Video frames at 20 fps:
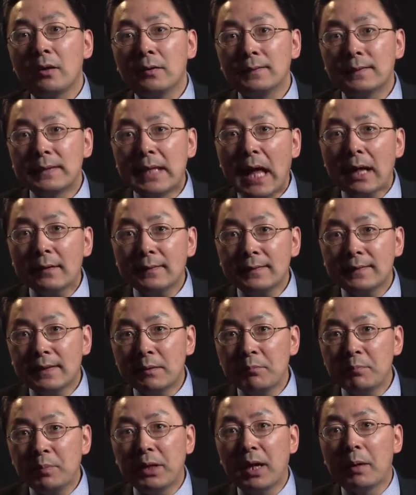is not
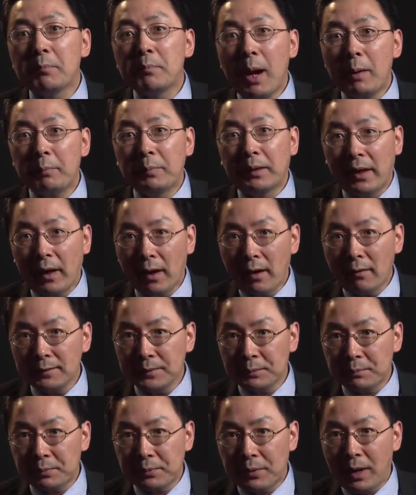simply a public
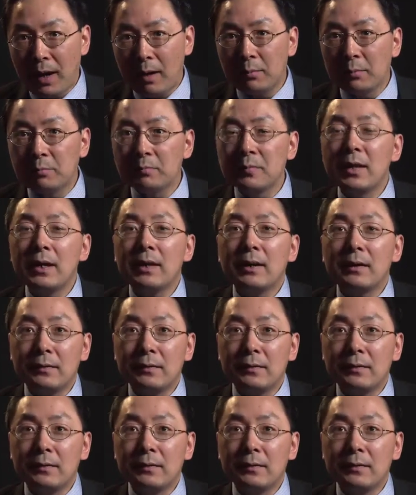health problem.